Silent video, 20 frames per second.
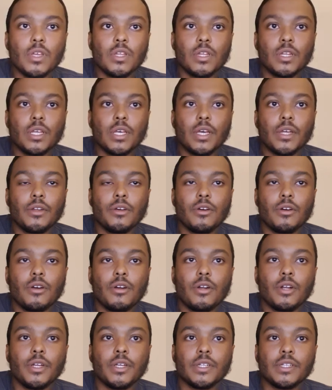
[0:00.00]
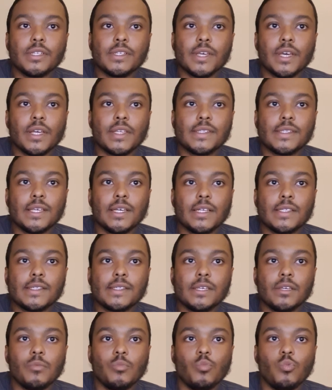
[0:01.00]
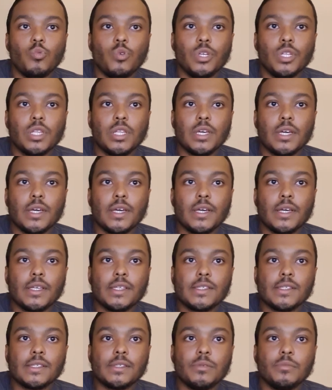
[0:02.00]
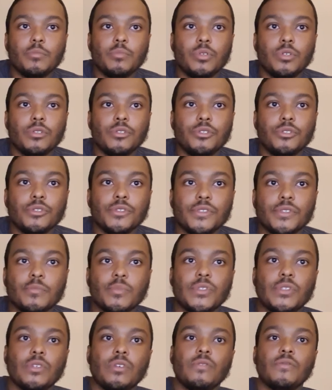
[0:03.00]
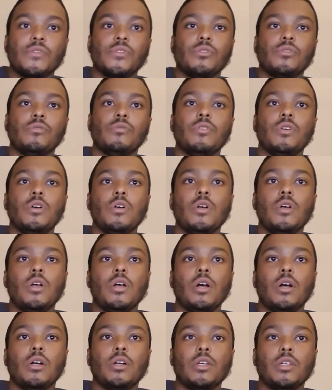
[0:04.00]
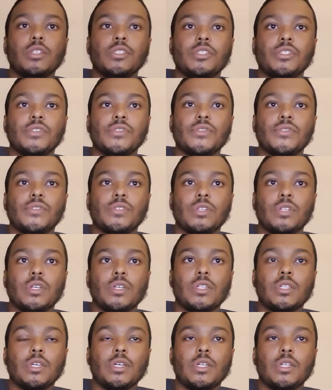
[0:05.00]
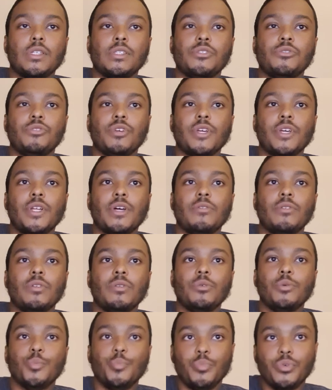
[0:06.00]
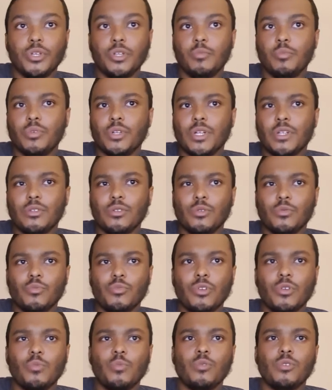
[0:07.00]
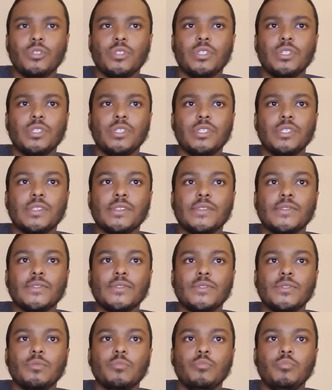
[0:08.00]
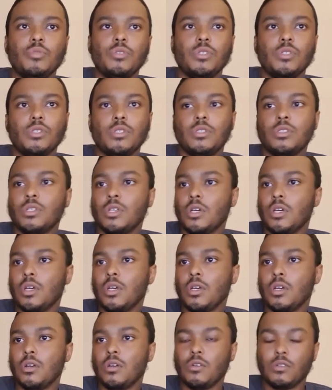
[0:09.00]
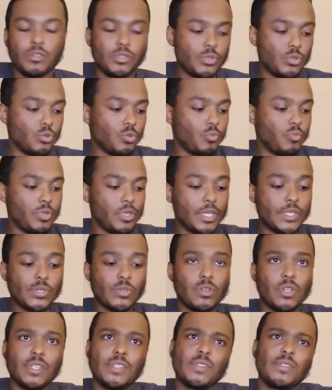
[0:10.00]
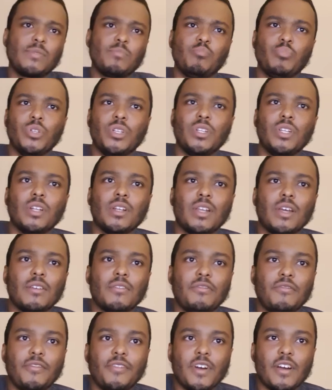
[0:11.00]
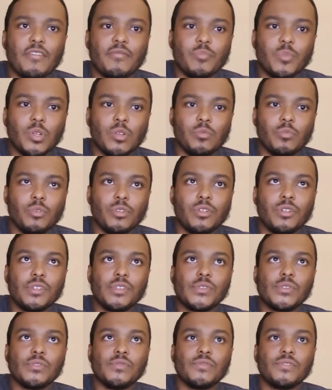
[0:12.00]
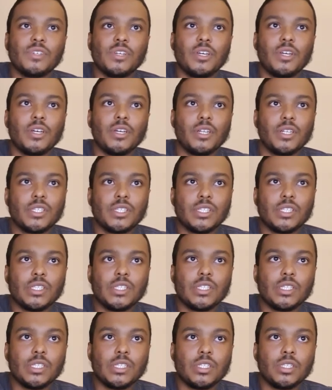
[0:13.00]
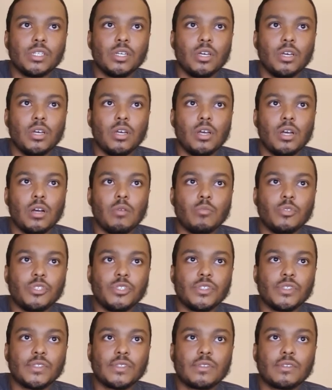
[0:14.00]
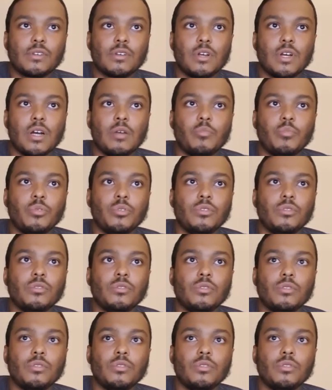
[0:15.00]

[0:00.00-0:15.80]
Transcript: that are the exact same width as the ball joints themselves. So I can just select that and drag it out a little bit, but I don't really want the distance to be too big, so let's put it at like 5 millimeters of an edge, and then I'm gonna just copy